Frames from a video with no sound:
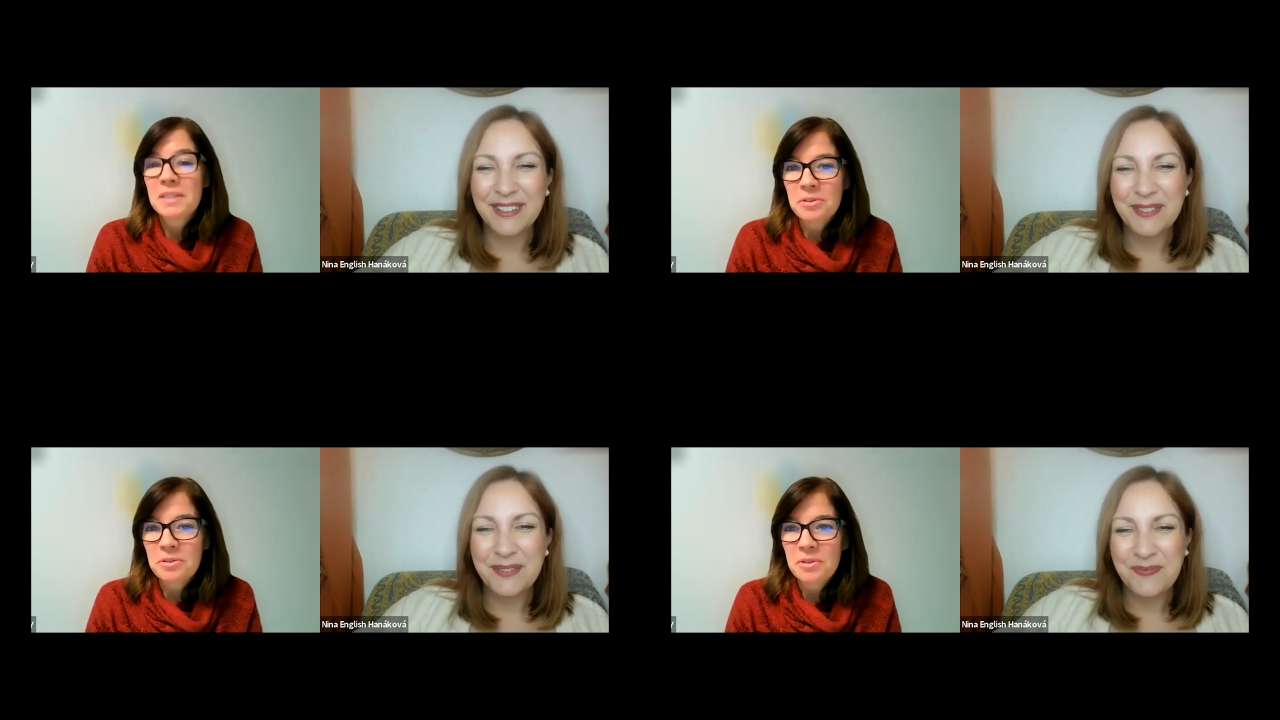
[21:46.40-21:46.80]

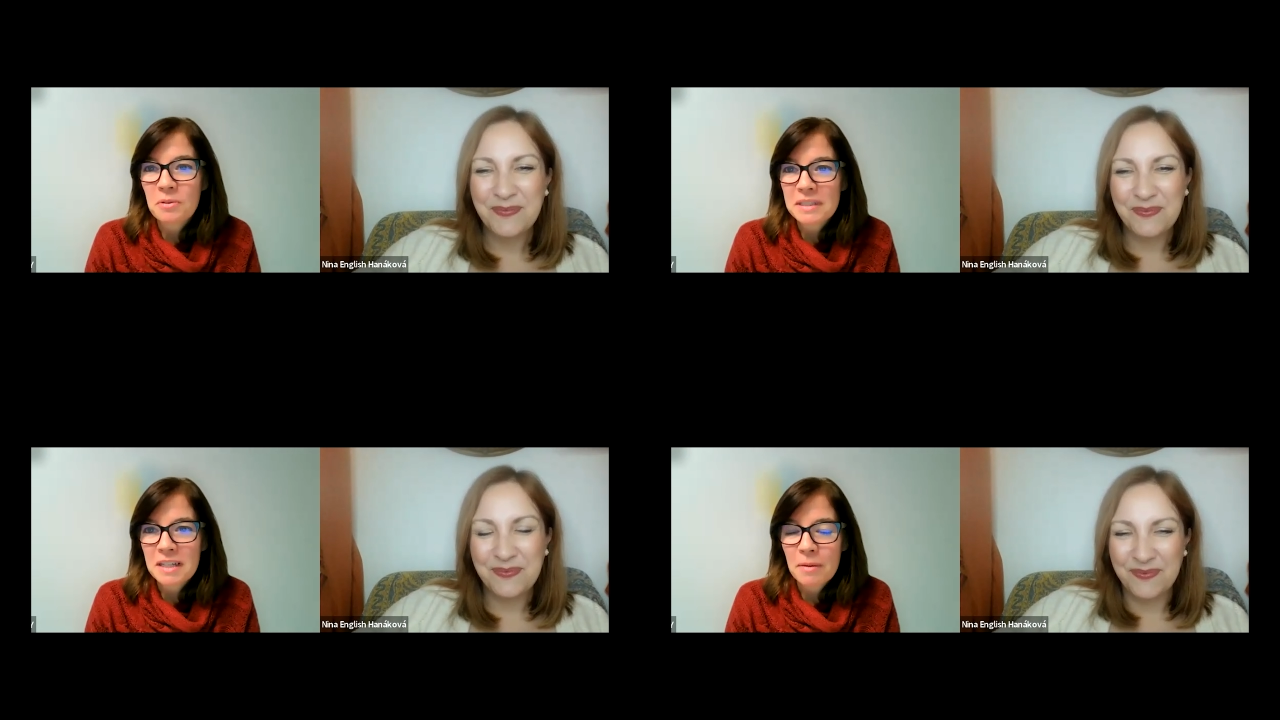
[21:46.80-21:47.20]
Speaker 1: so,
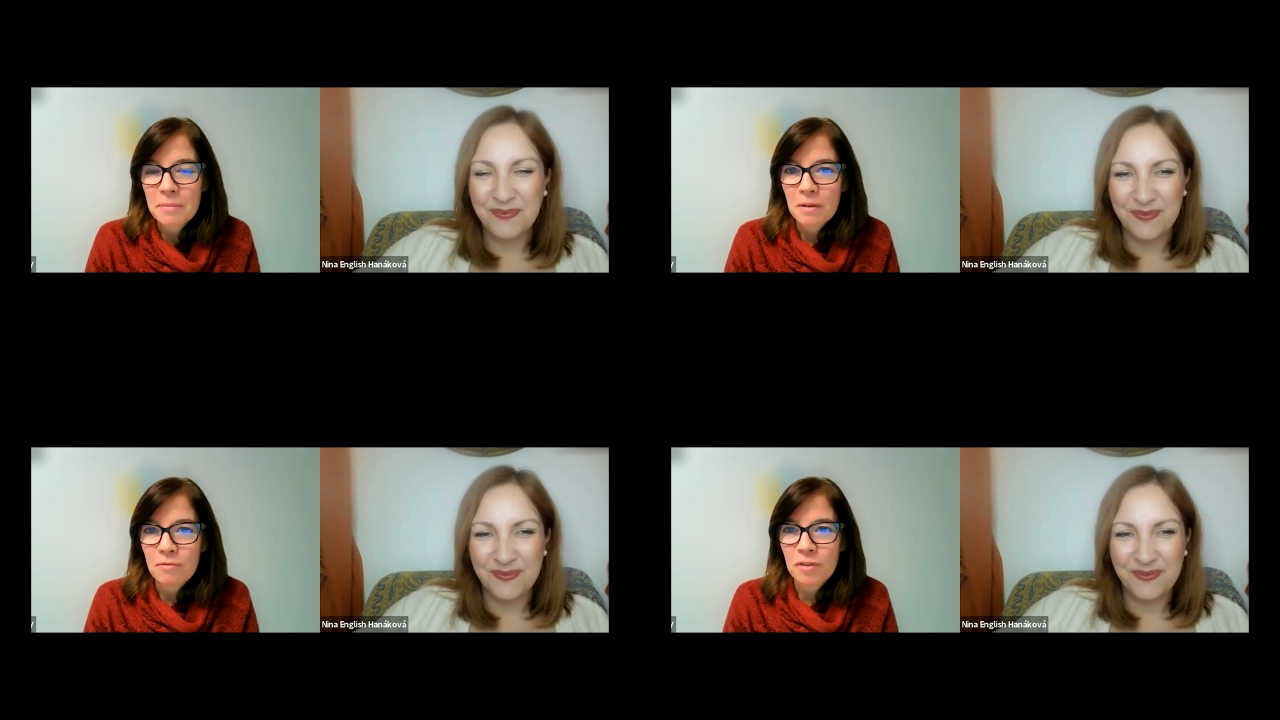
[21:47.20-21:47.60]
what's
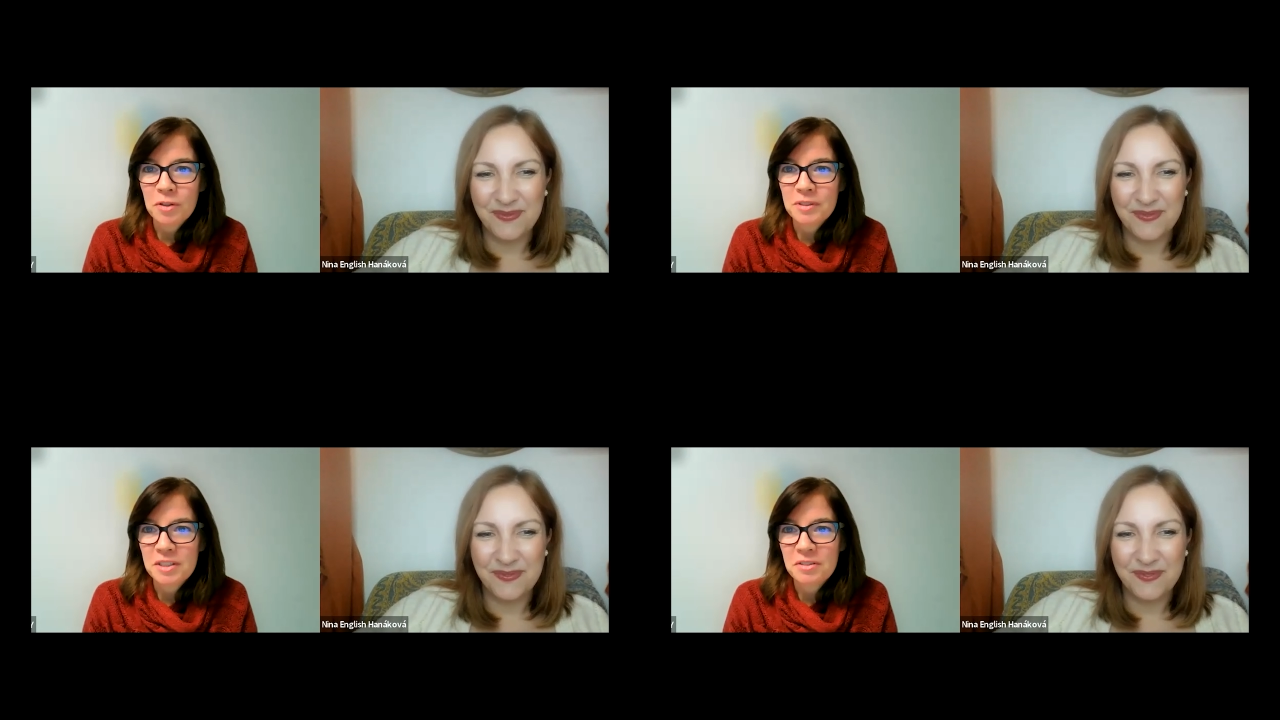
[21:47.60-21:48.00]
coming up for
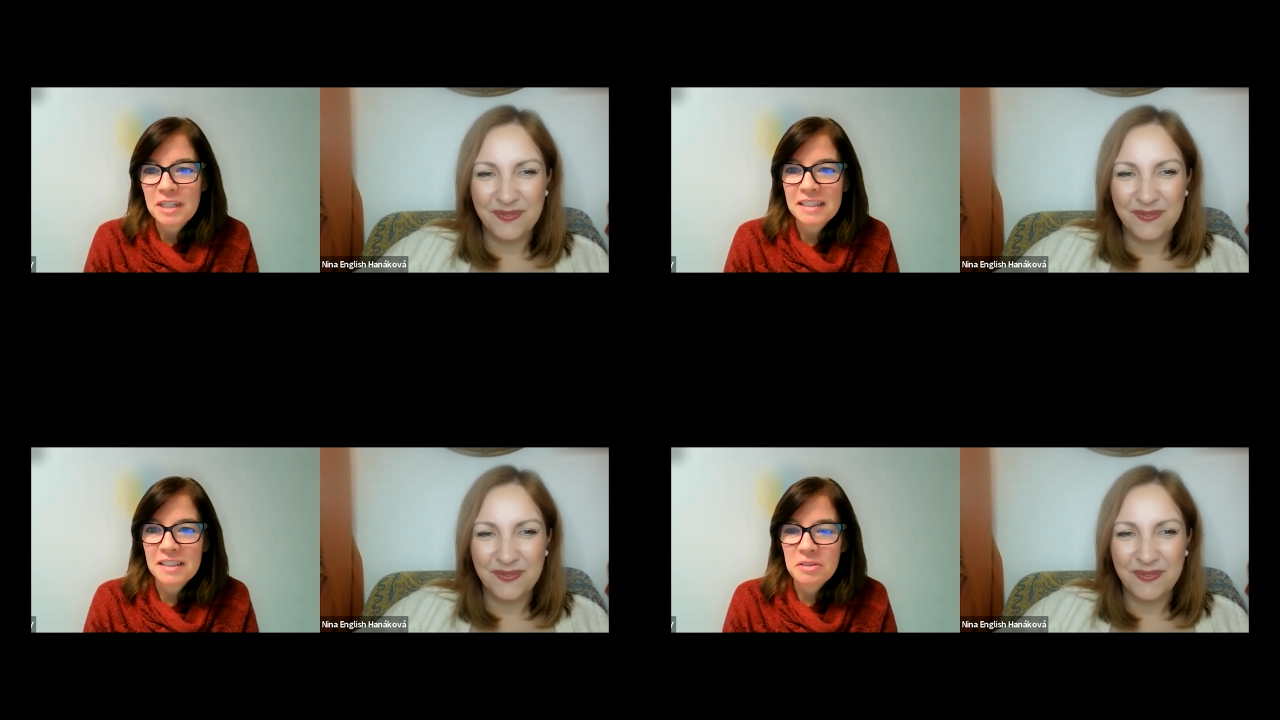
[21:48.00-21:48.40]
you? Is there
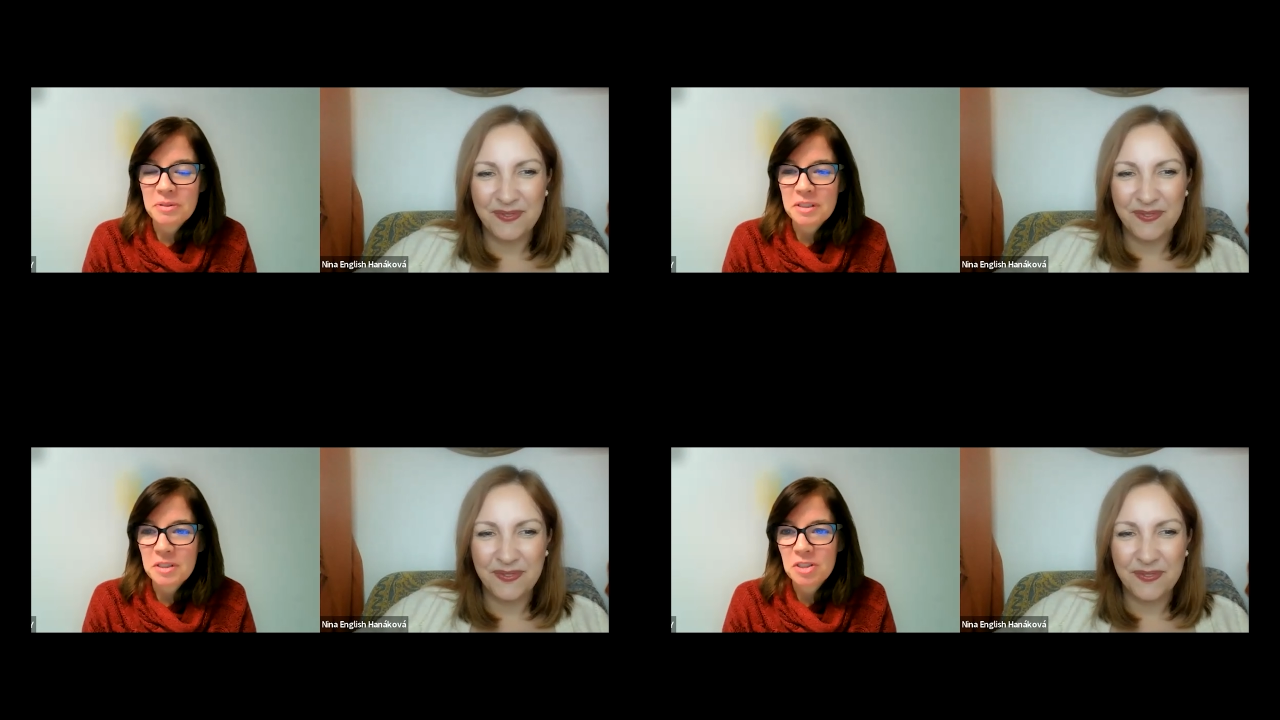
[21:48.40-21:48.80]
anything you want to